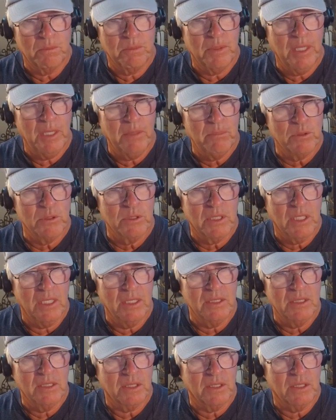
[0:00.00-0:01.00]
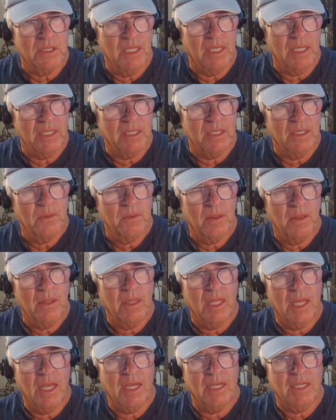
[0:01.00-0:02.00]
people tend to think
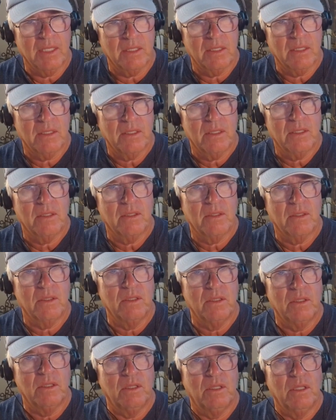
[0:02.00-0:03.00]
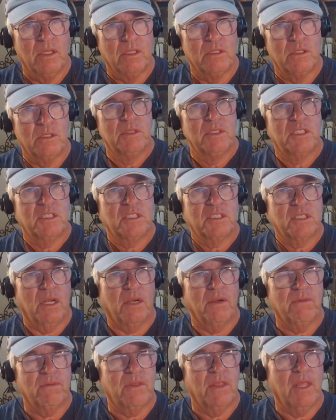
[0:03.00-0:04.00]
that the
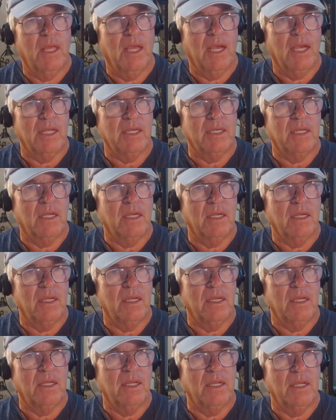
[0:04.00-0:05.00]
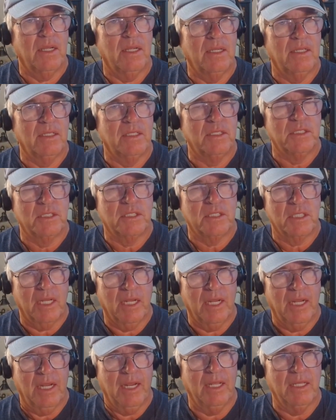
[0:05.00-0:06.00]
stuff that is
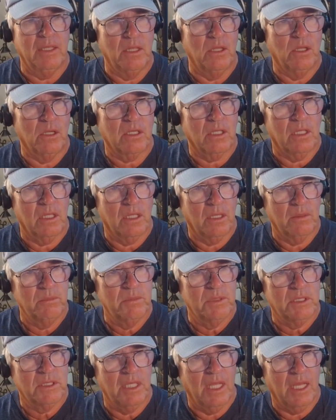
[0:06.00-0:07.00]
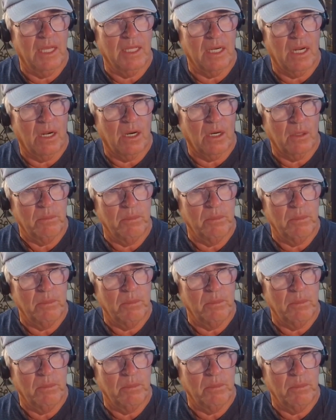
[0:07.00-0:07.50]
in the clubs that are